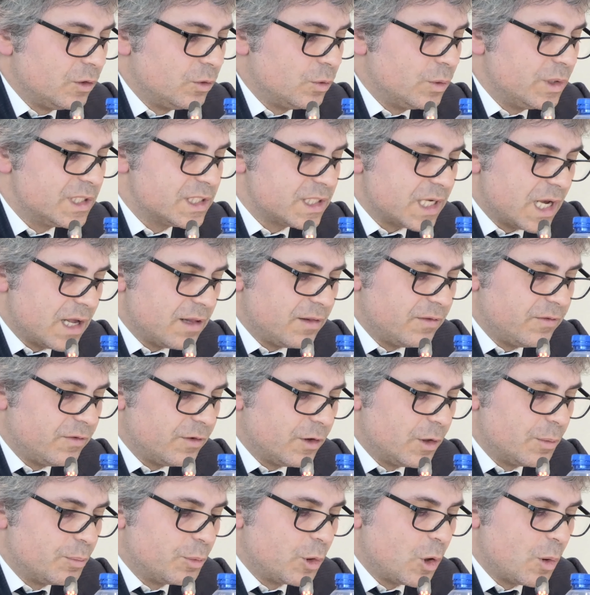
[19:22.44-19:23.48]
to itself
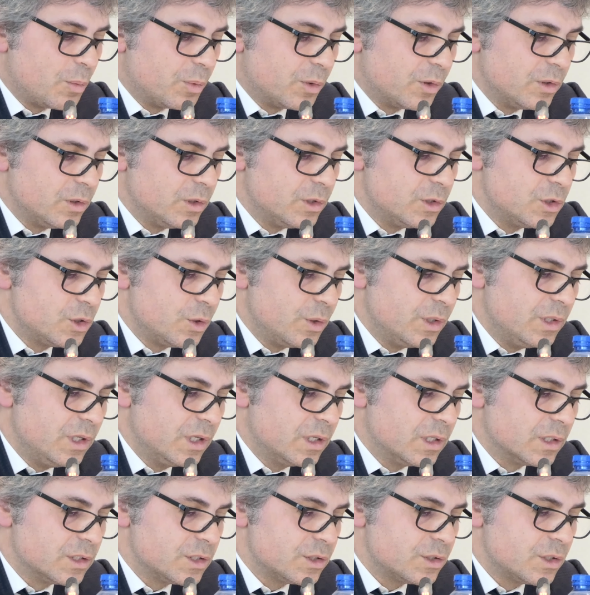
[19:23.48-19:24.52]
a proper
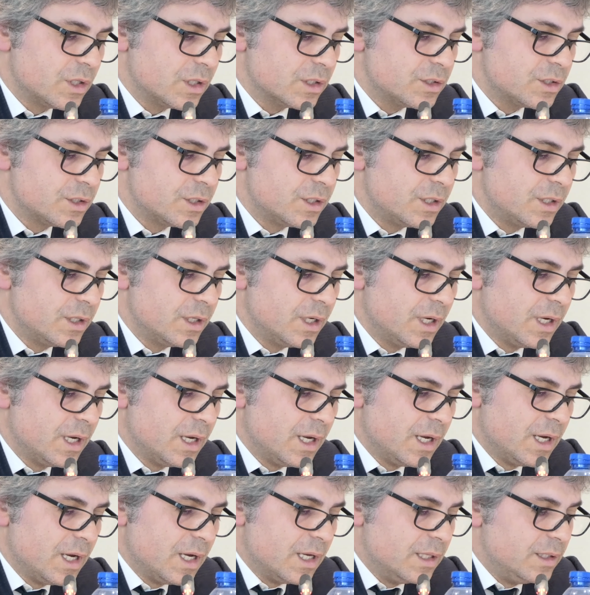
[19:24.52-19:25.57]
juridical structure
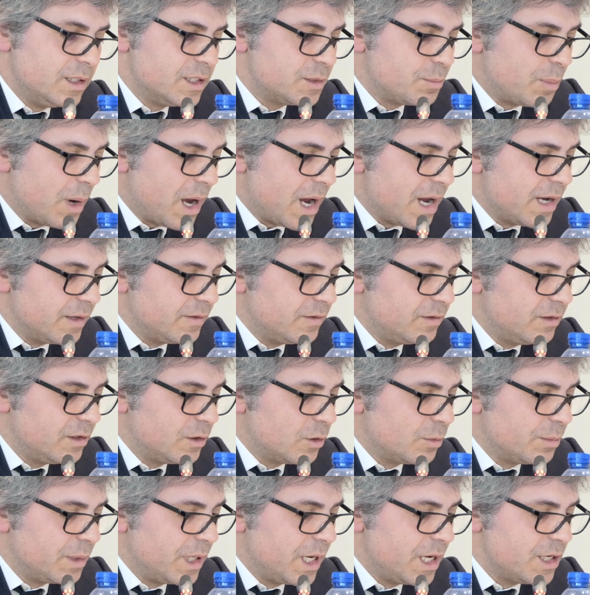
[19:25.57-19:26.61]
despite
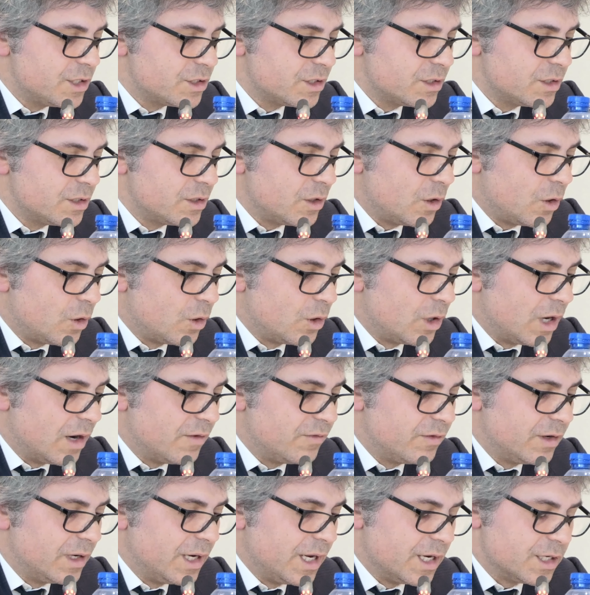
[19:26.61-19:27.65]
denomination or
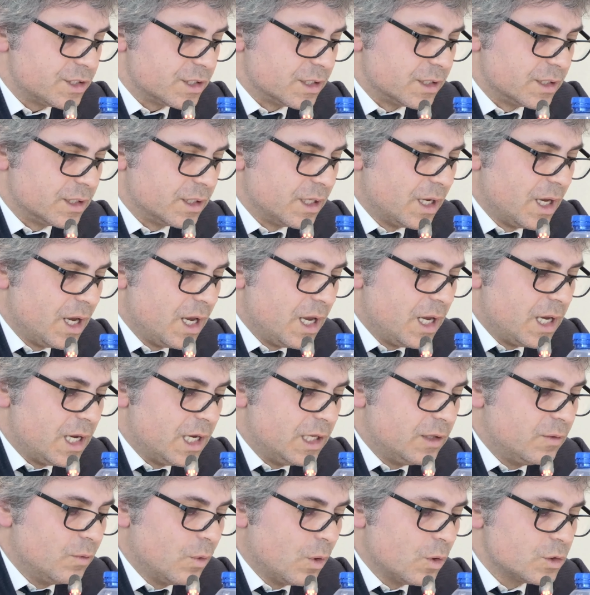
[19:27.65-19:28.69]
affiliation.
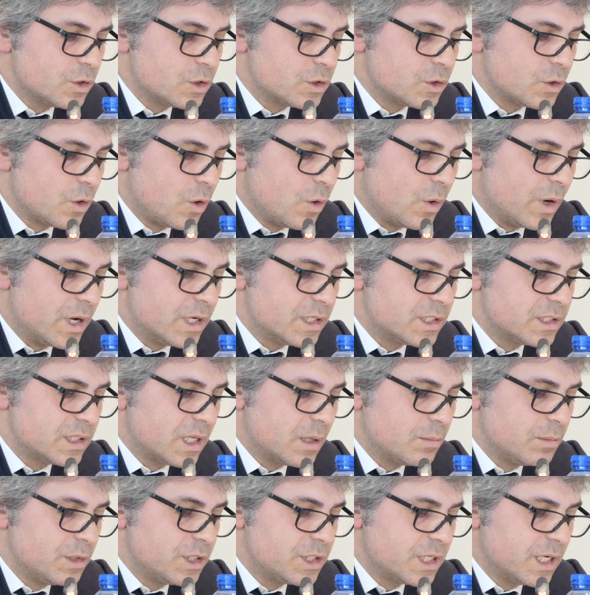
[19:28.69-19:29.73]
It was so
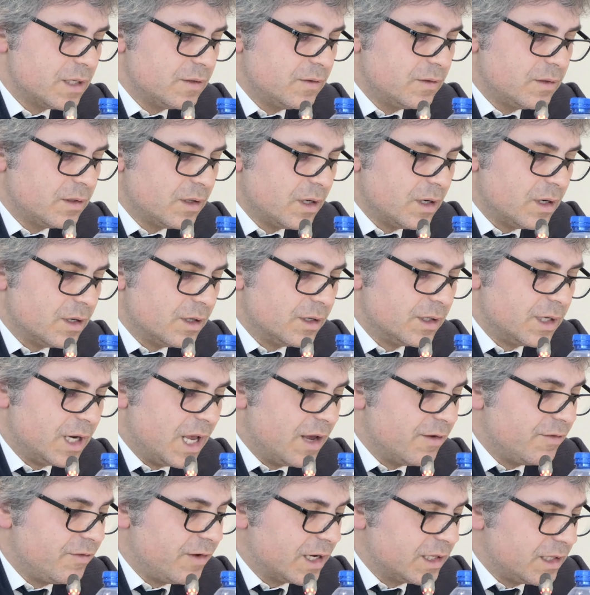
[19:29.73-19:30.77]
established an
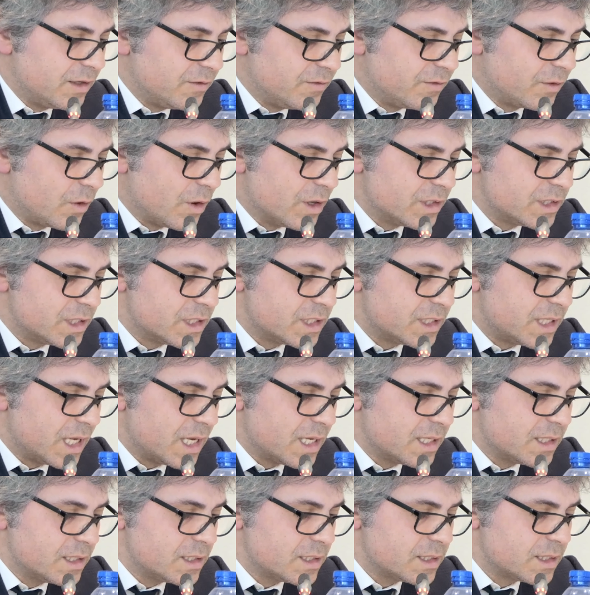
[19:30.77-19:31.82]
effective
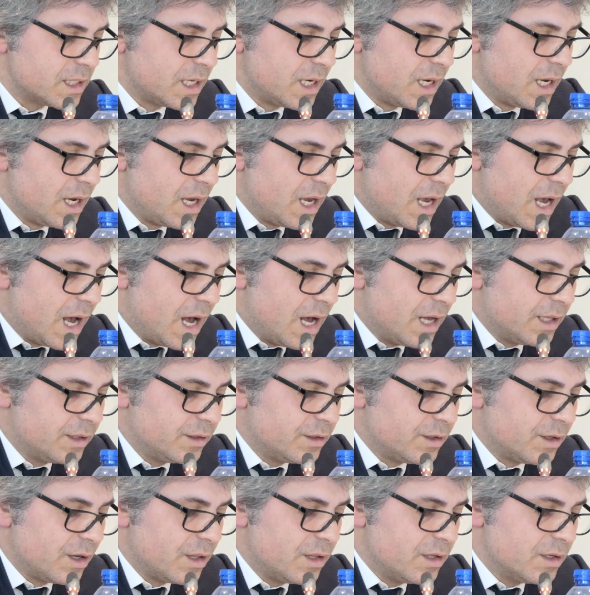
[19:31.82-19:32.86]
coexistence
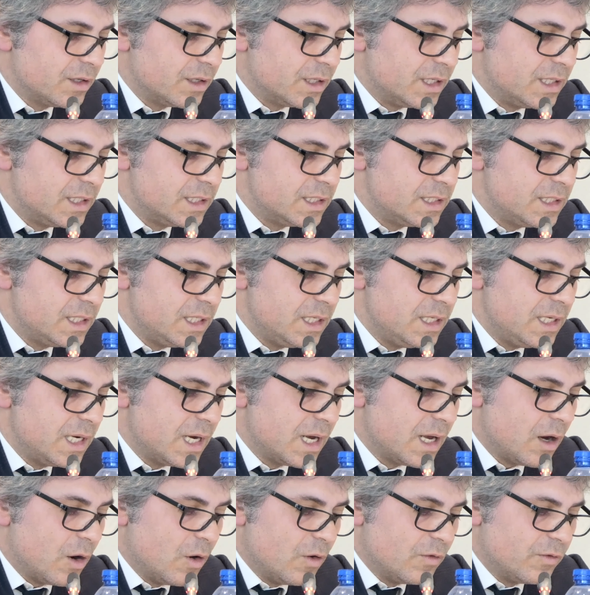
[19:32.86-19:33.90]
under the
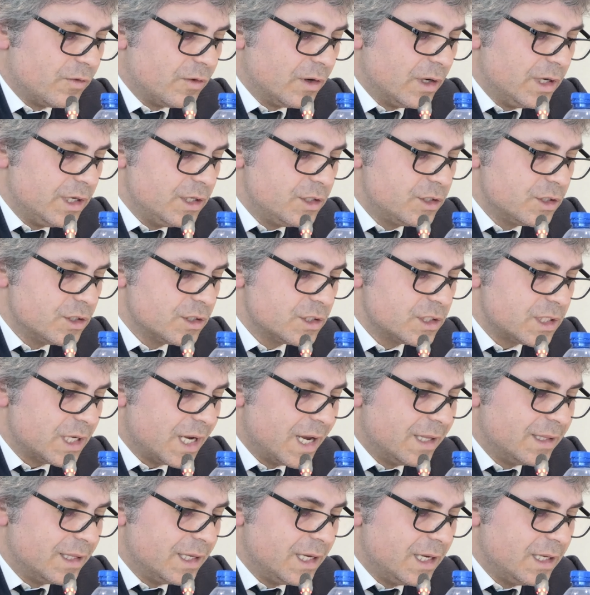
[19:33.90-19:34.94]
insignia of religious
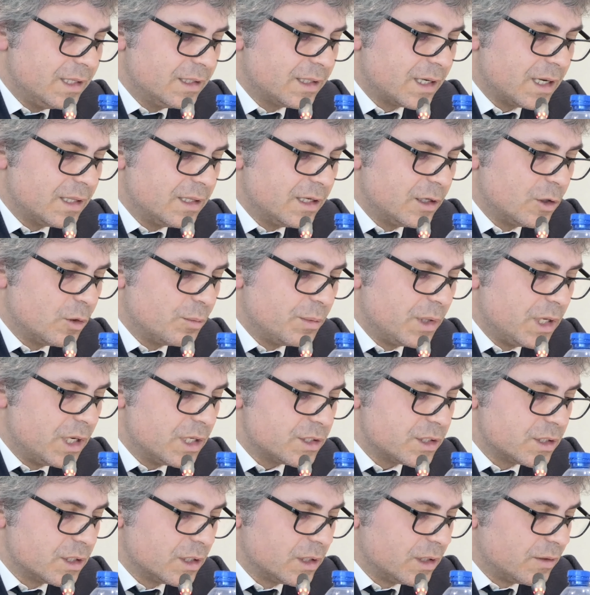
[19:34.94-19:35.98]
and
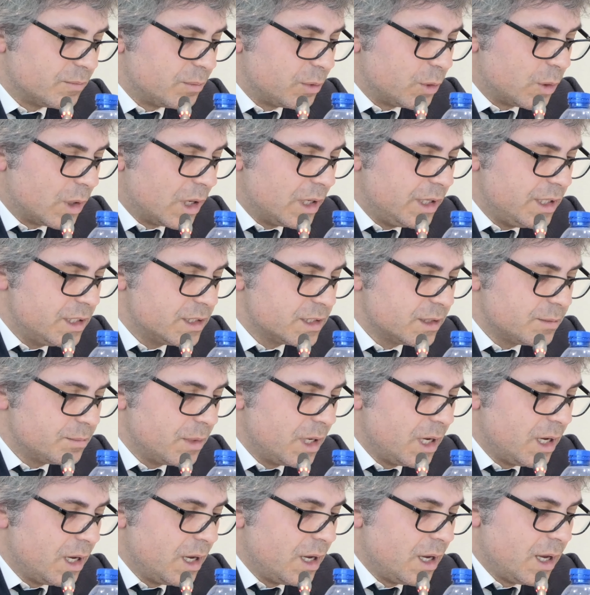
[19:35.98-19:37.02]
interdenominational pluralism